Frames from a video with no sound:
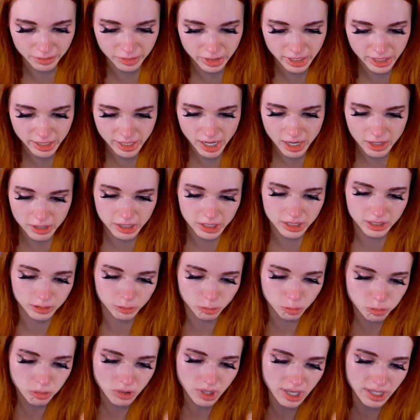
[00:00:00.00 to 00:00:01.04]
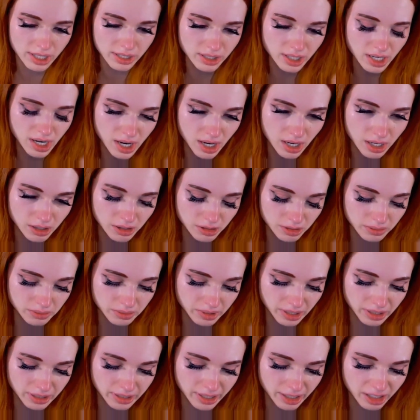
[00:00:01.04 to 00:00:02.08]
Get out here right now so he
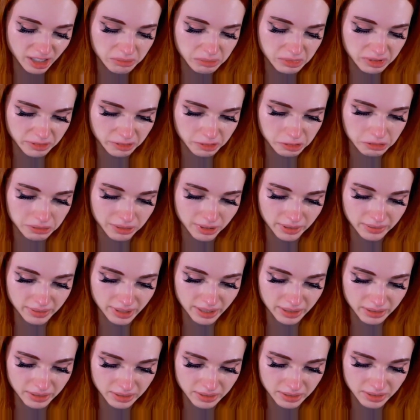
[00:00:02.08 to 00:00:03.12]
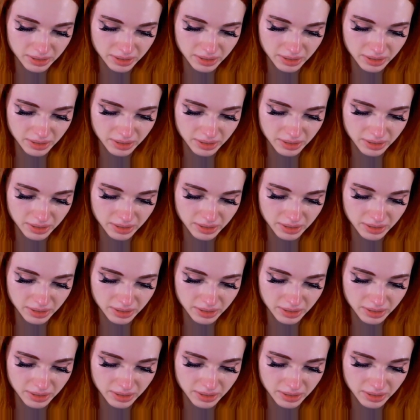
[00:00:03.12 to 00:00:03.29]
can yell at me for 12 hours.